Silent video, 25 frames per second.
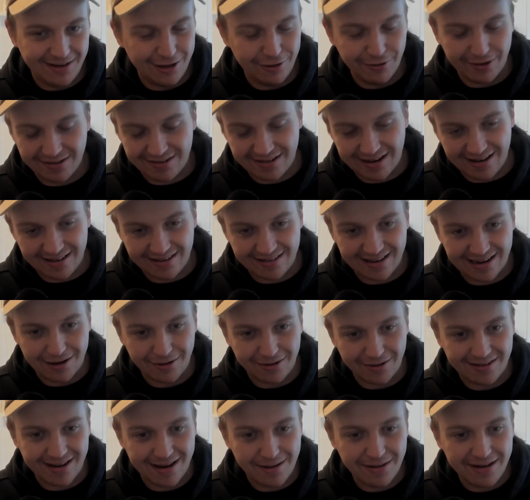
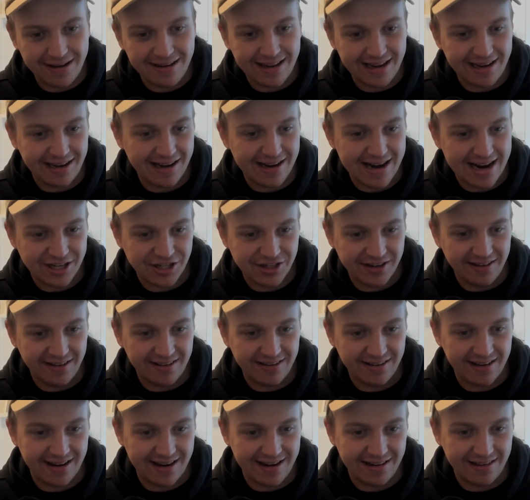USDC or something, then you can actually
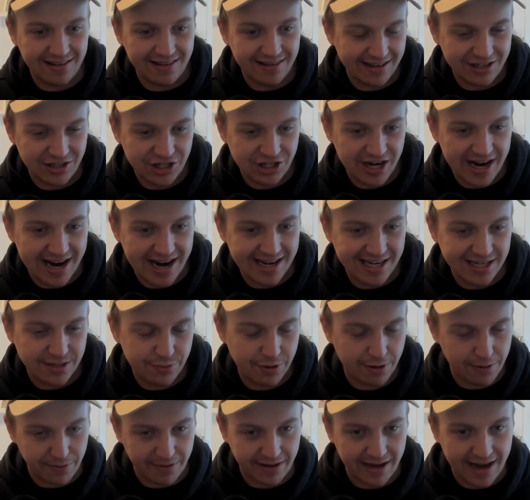see the change
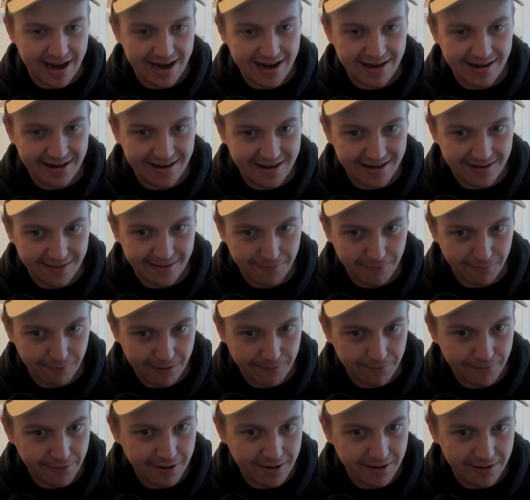propagate in
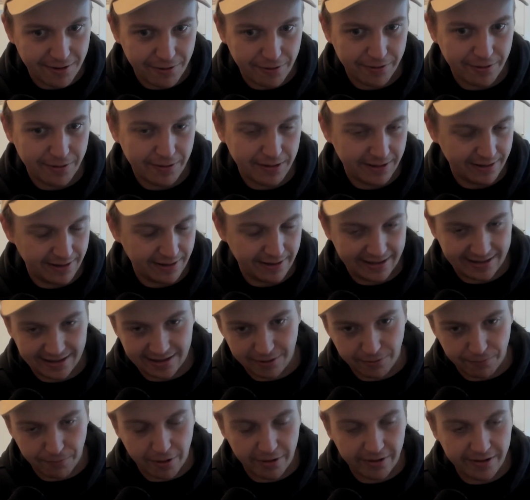Rivet or
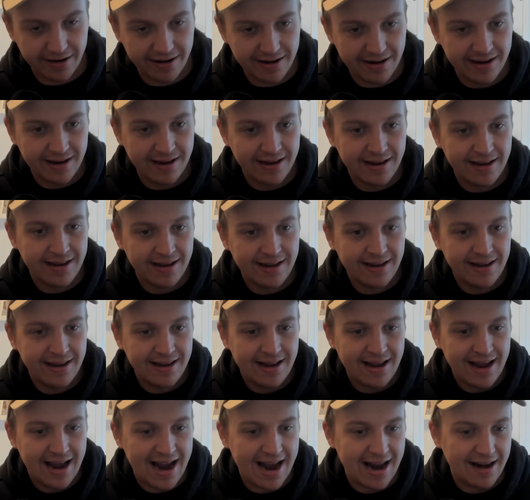the wallet.
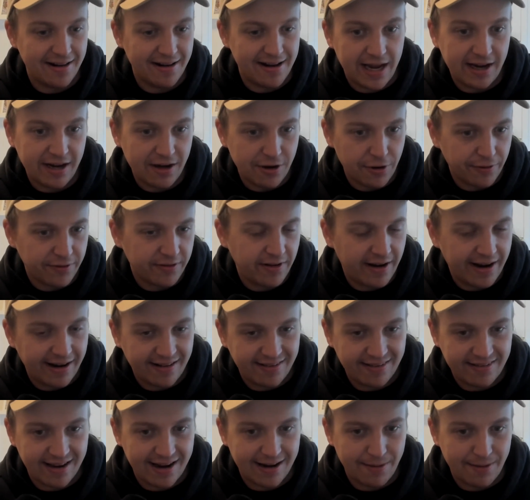And yeah, you can also
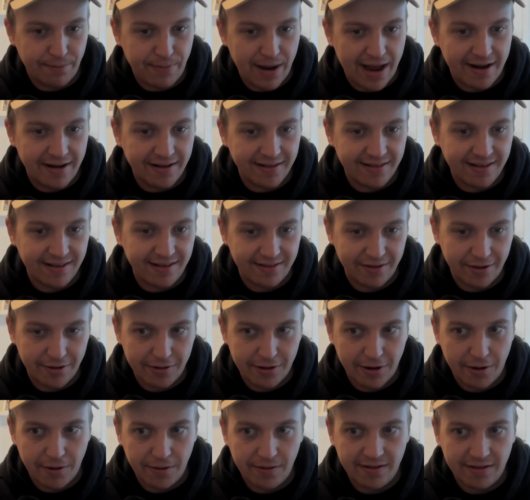like set balances
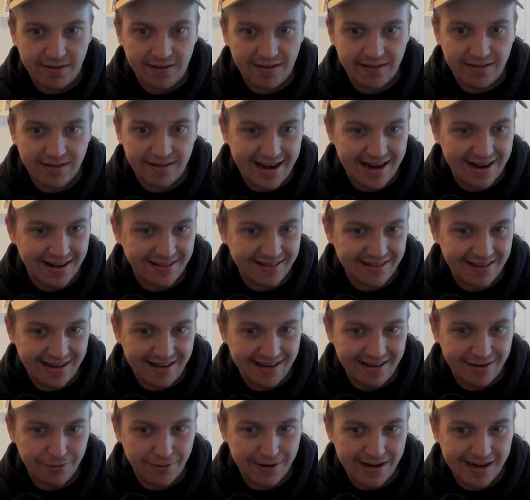on those
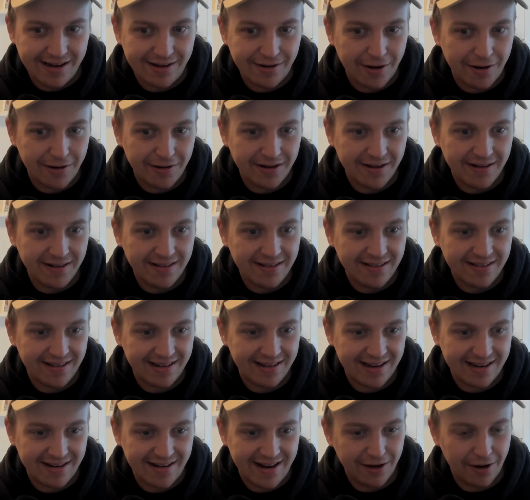ERC20 tokens
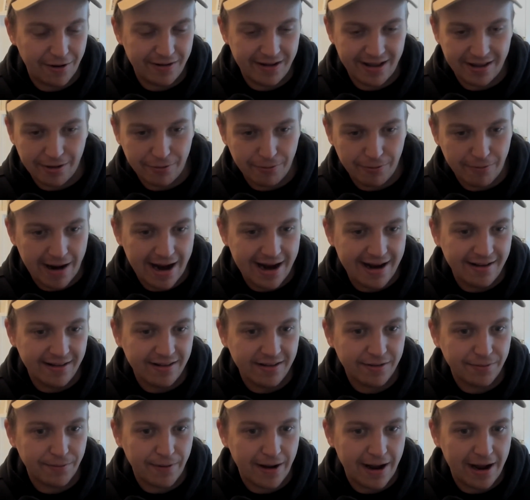and then like, go the other way
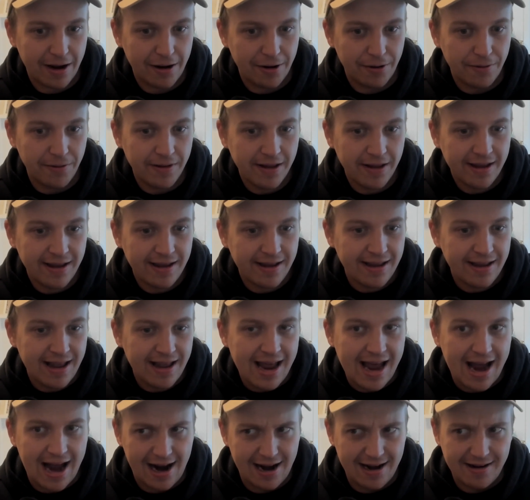as well.
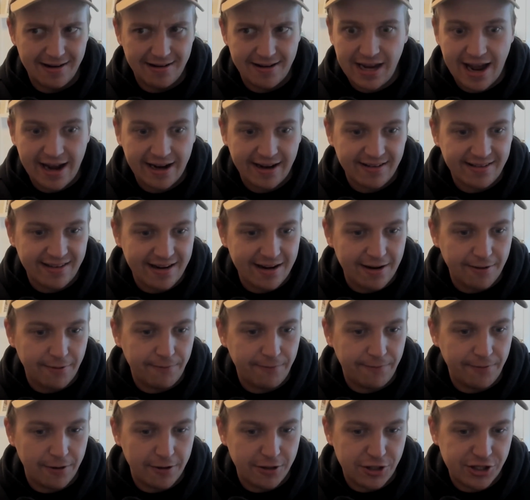And yeah, I guess in the
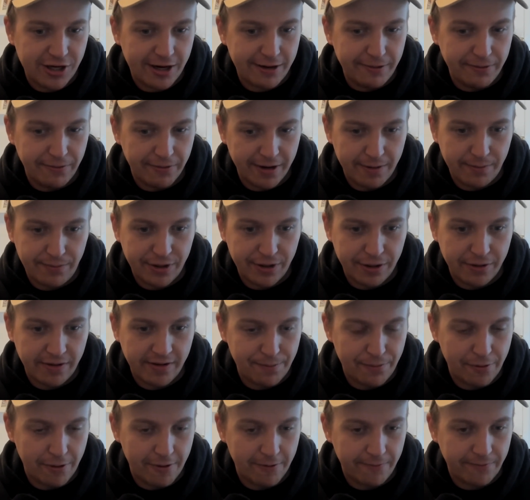future, we want to
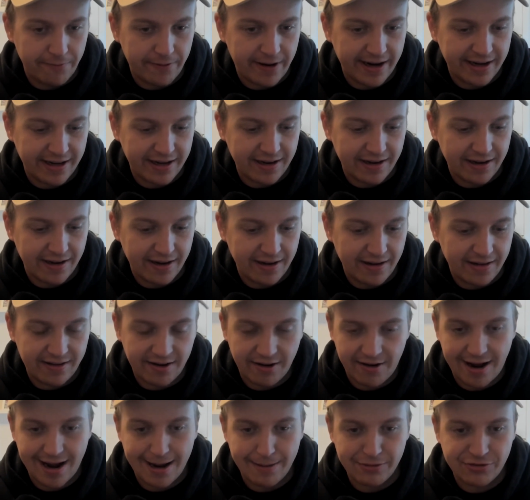build more of like a
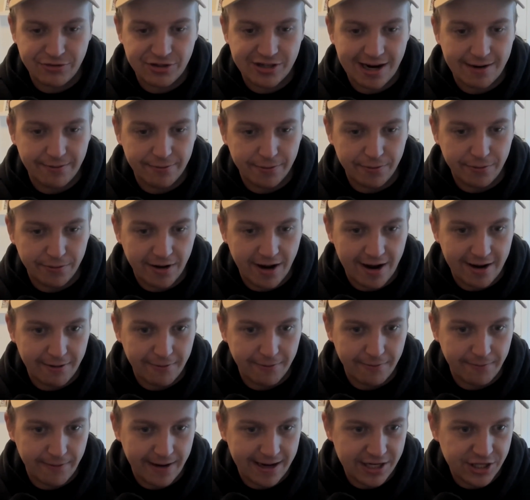time travel kind
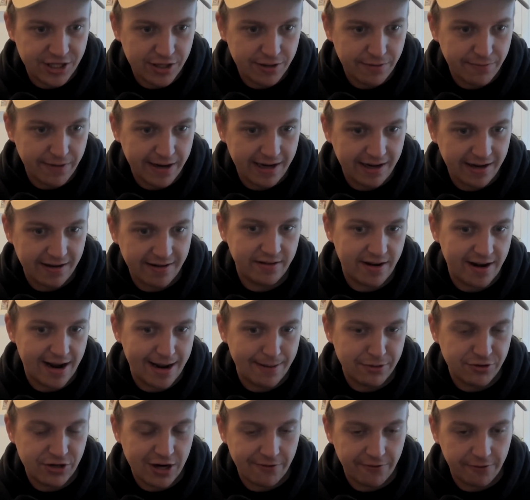of feature where you can
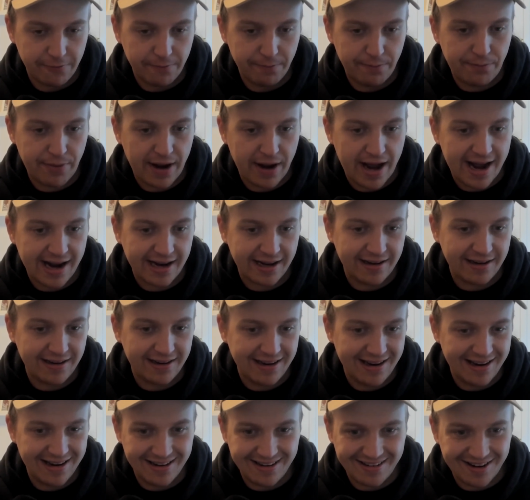time travel back
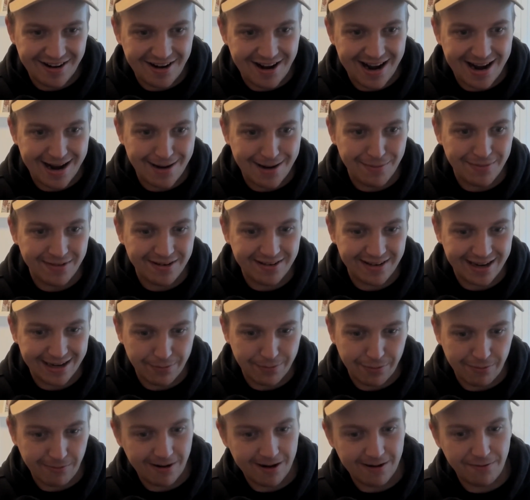in time to
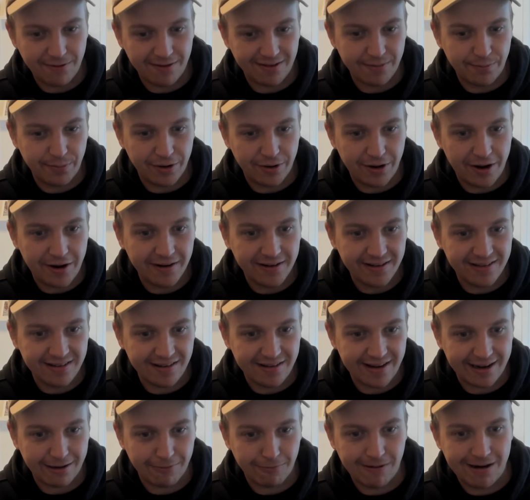like previous blocks
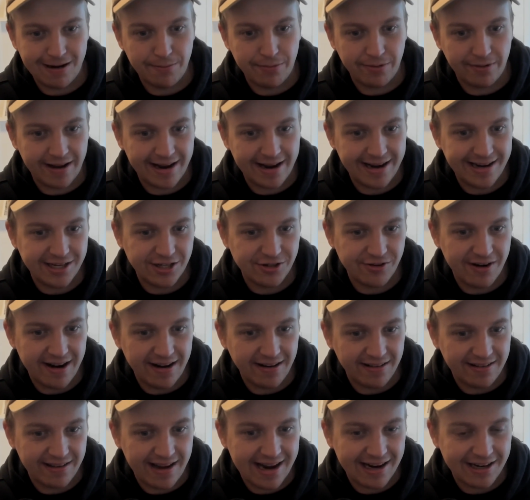and like replay
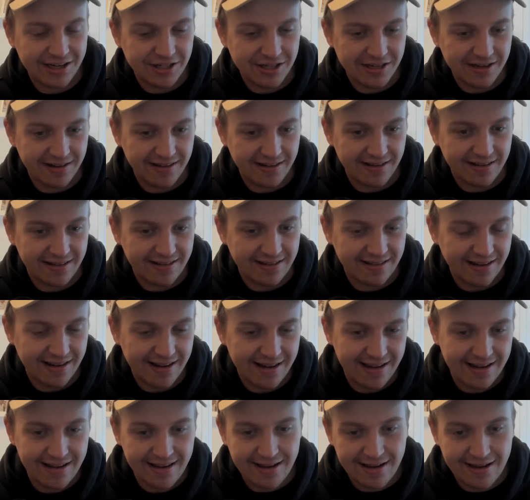transactions
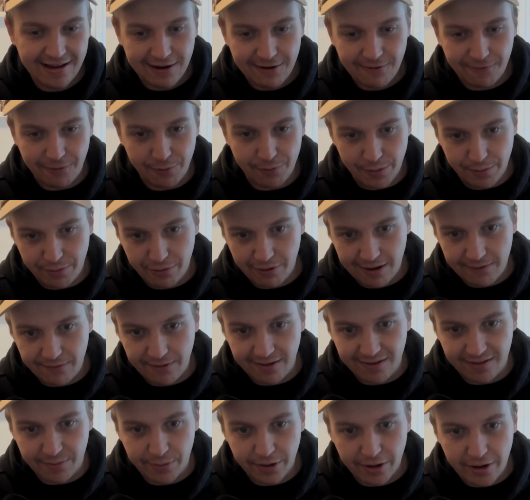from a
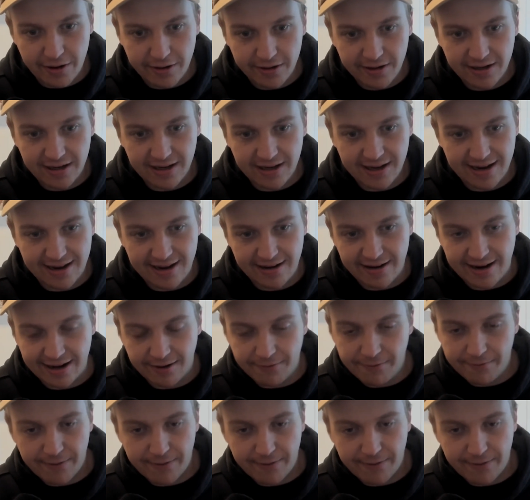previous block and then like